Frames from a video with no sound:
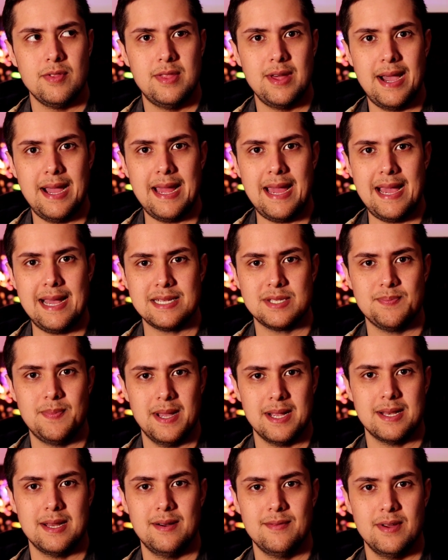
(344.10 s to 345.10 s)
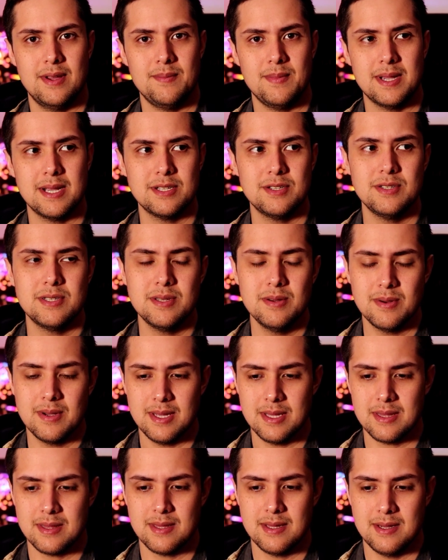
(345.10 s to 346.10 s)
that aspect of it because you still
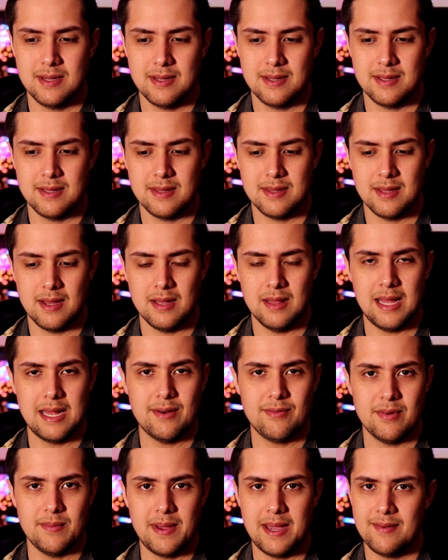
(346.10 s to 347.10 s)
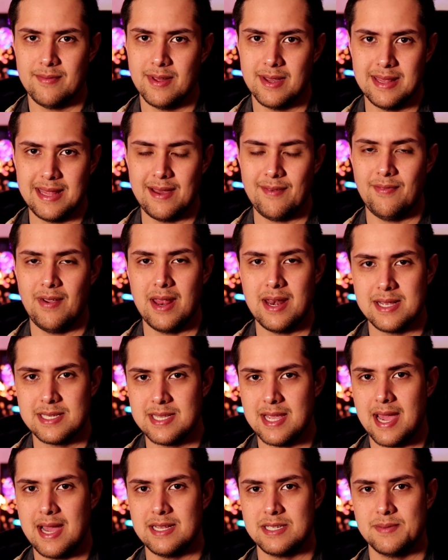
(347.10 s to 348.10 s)
get the a lot of them have like that
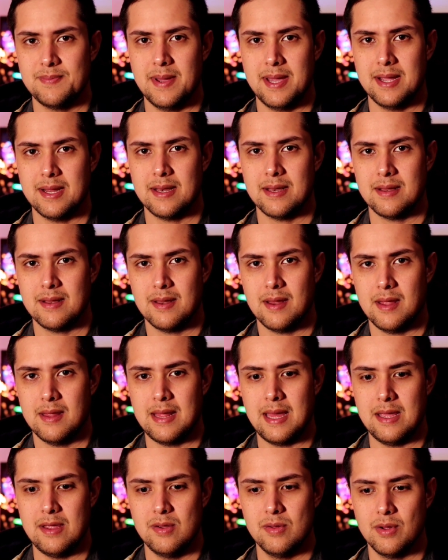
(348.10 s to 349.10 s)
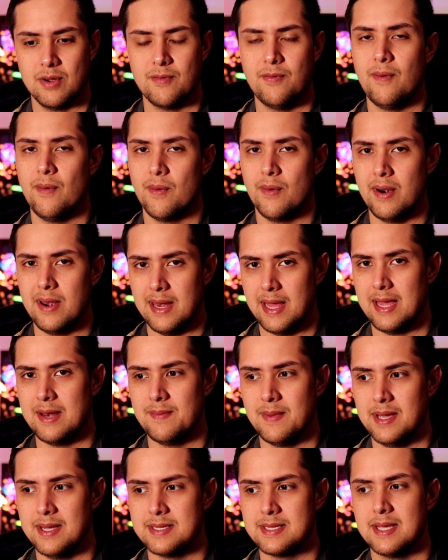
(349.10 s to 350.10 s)
fantasy aspect that you look for in
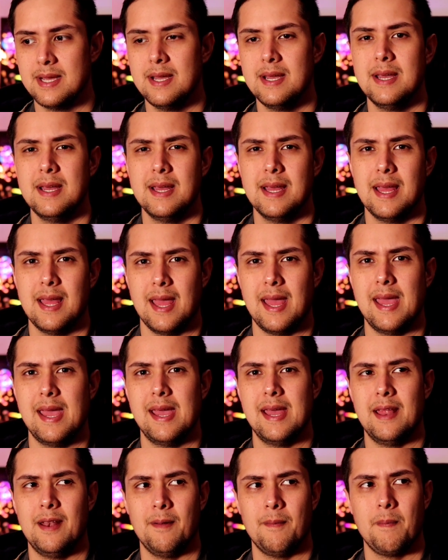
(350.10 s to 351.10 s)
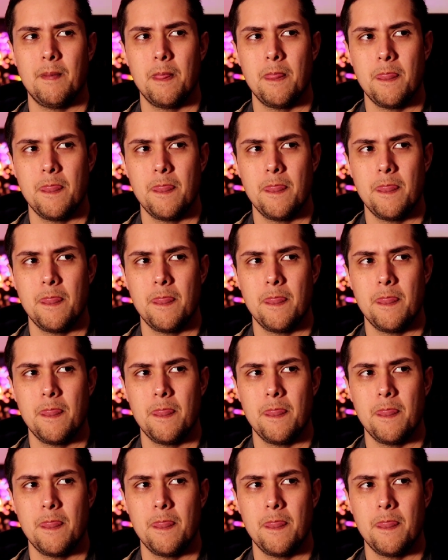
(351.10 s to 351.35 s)
animes and